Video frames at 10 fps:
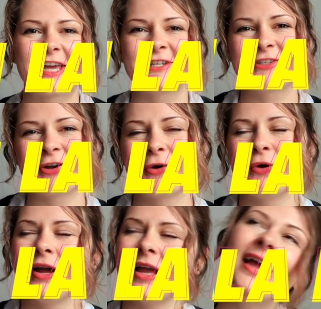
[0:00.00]

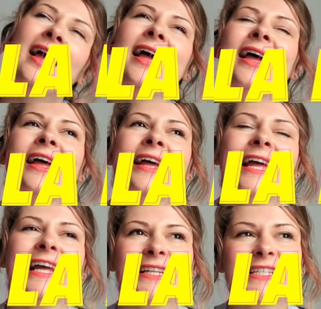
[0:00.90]
So
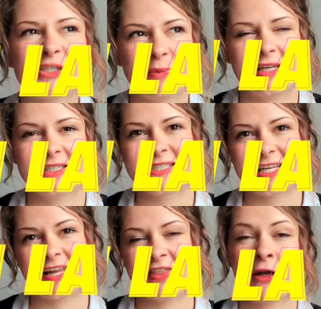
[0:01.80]
English speakers
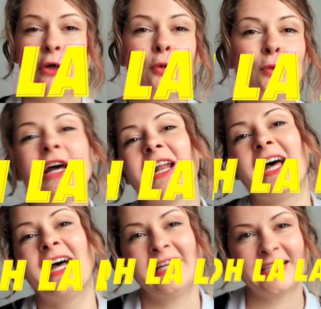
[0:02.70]
think that ooh la
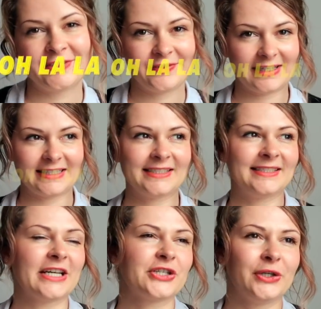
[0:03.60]
la is very
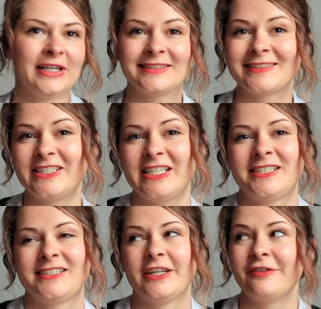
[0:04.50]
sexual and
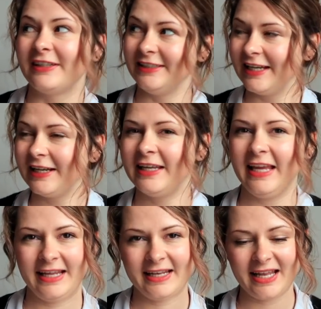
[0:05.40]
suggestive, yet
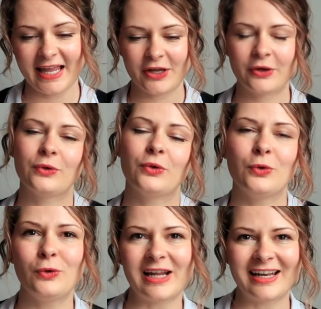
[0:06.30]
again, like
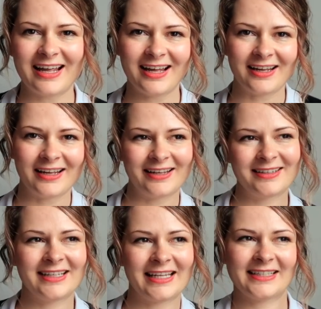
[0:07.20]
ooh la
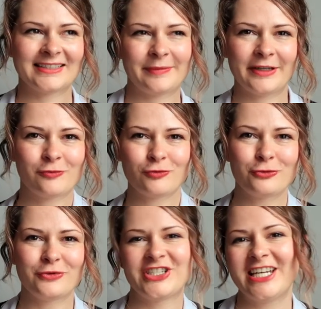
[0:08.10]
la, like it's a bit
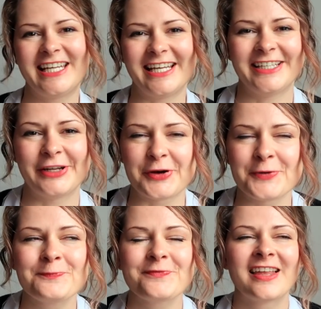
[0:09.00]
ooh cheeky, you
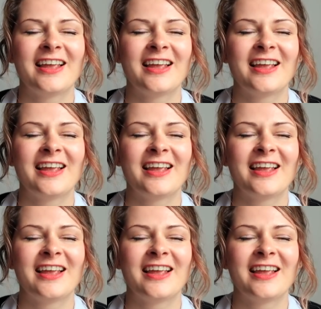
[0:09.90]
know.